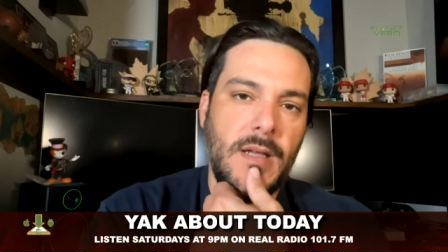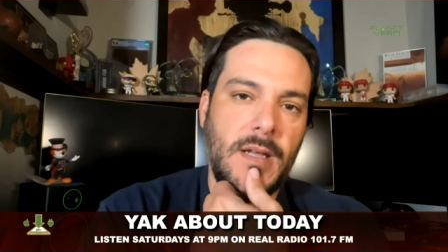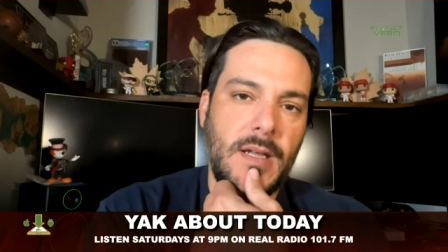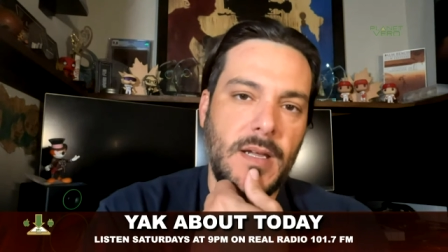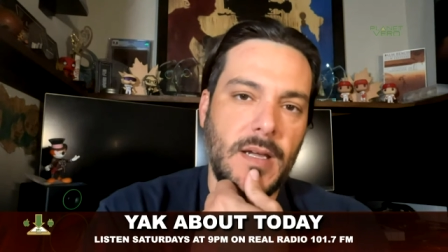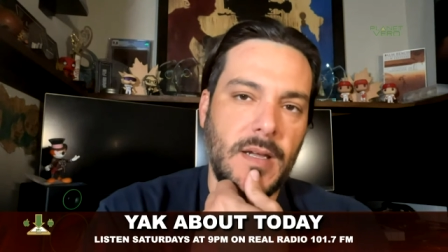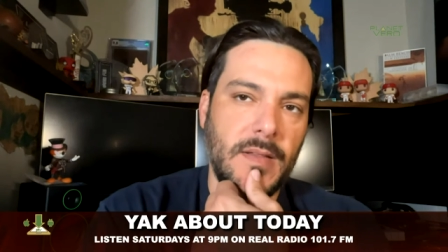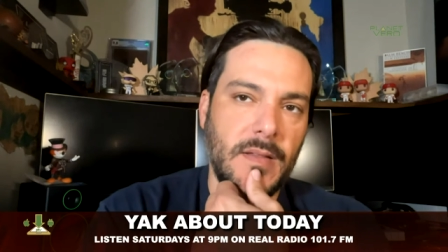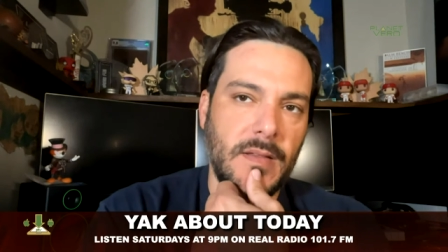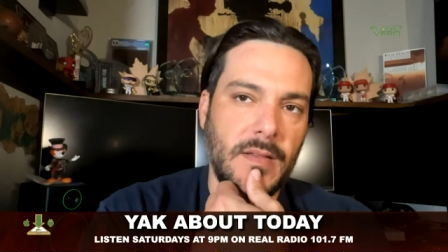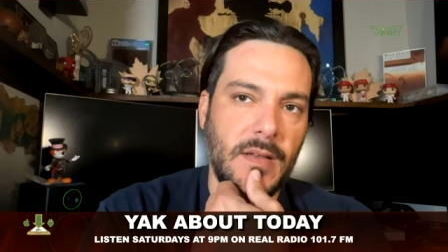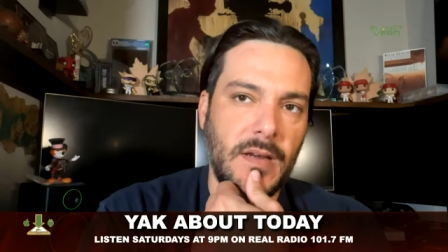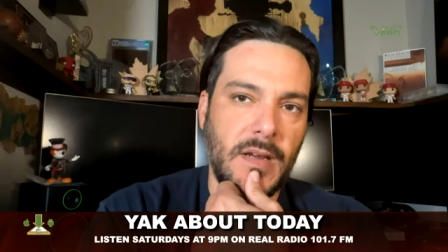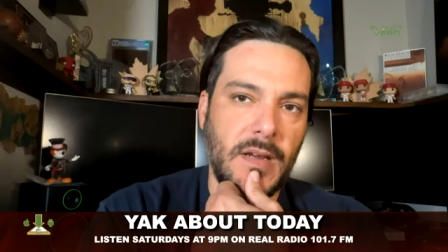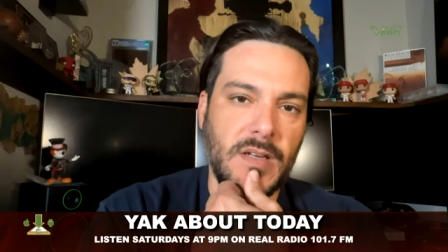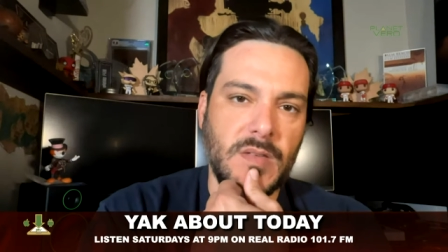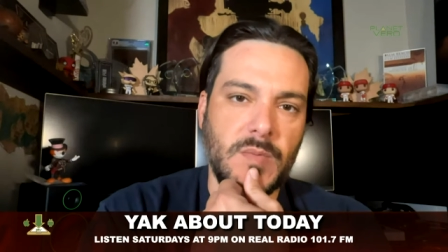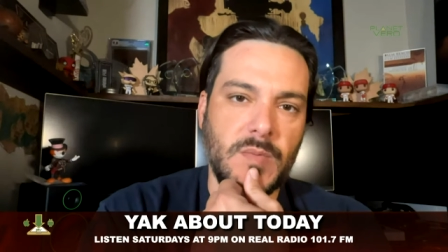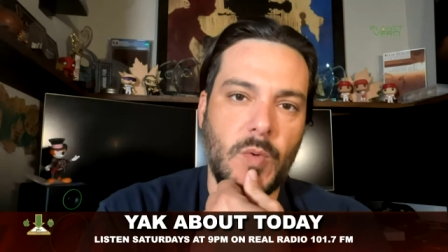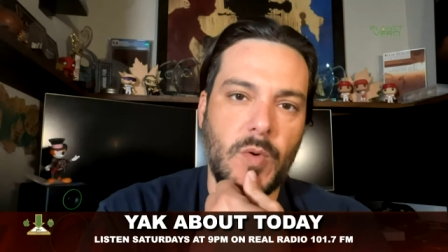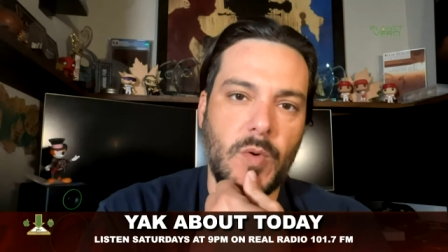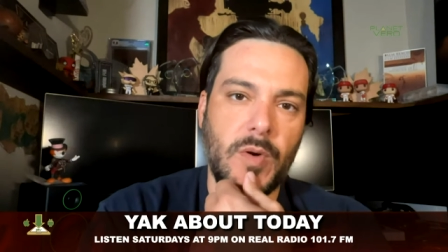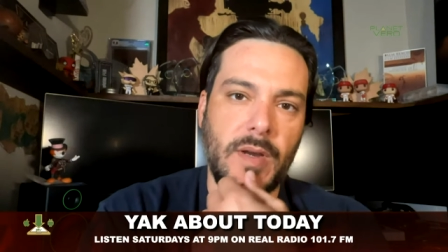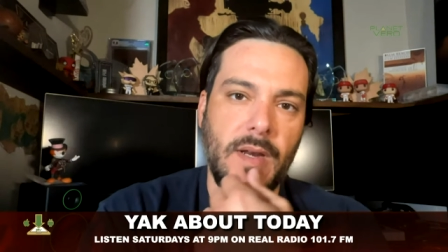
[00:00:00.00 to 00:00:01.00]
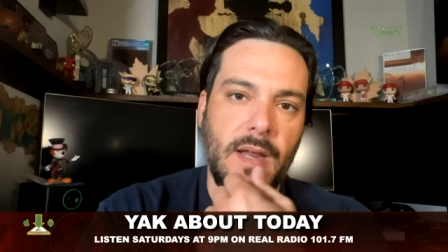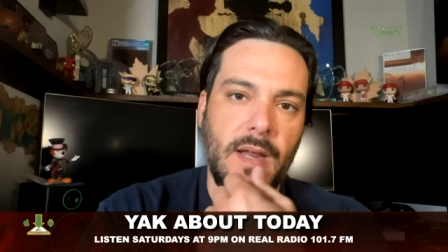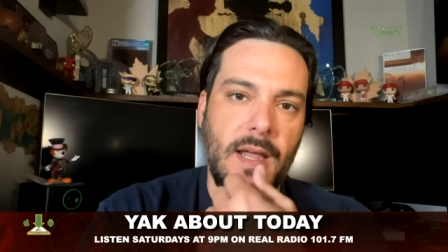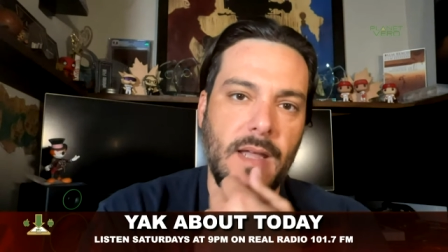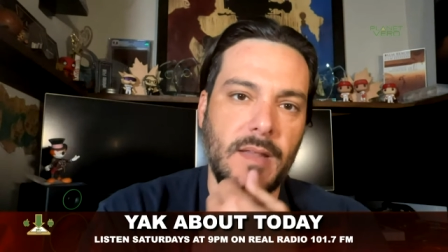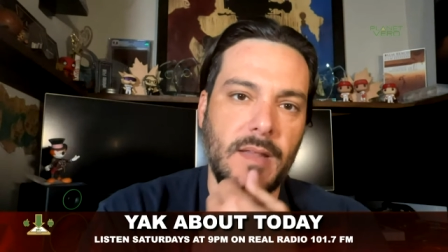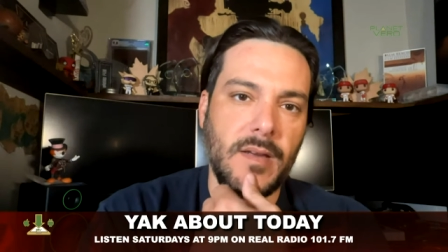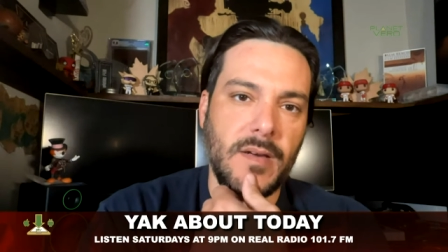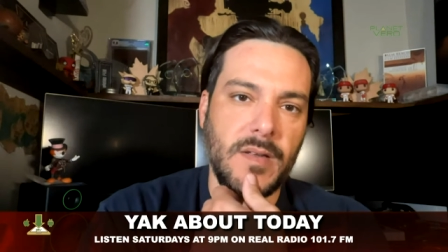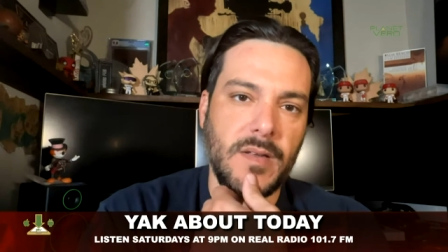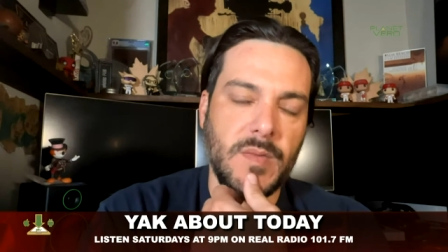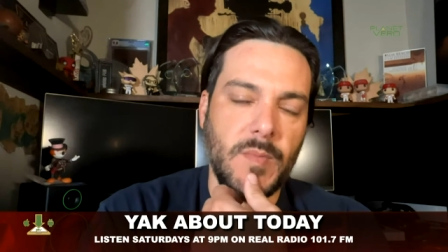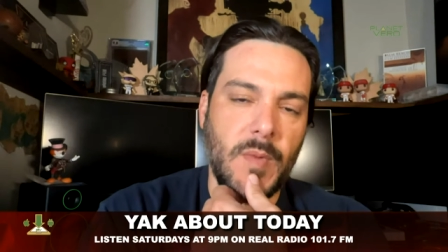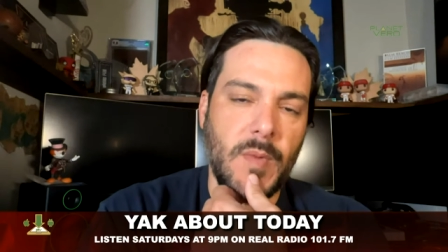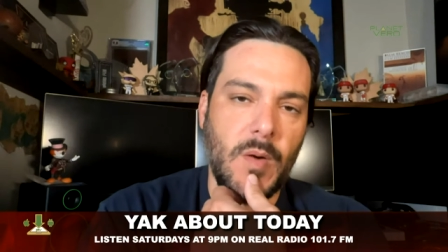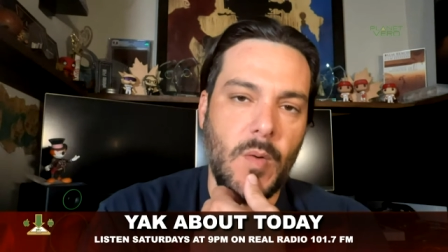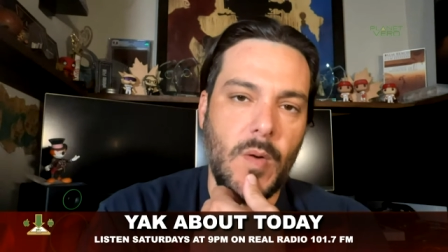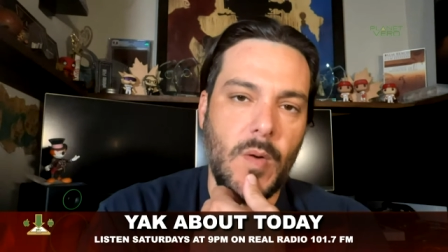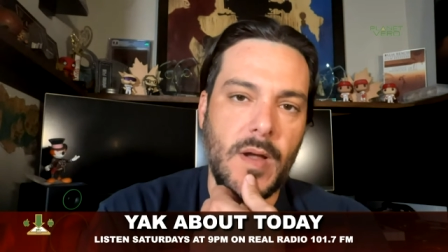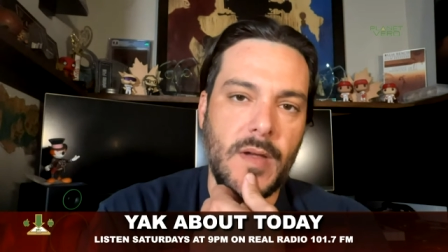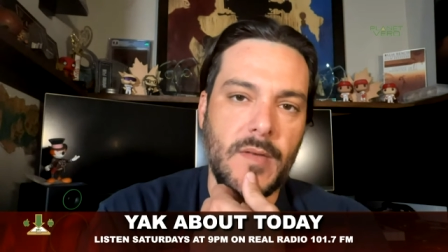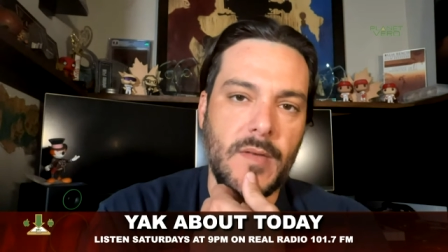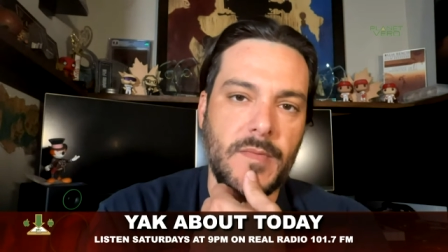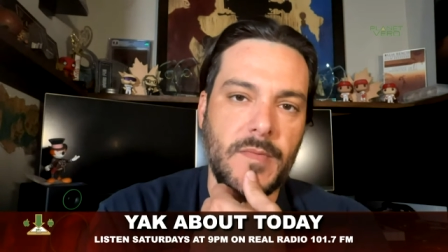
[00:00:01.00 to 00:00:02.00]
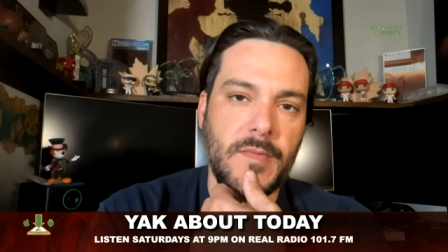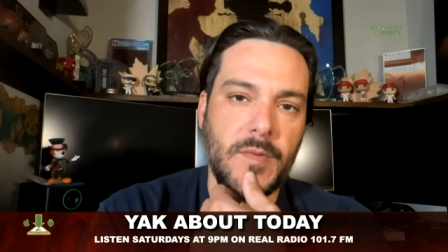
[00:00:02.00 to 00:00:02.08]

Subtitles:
and then the next morning handed it to my wife,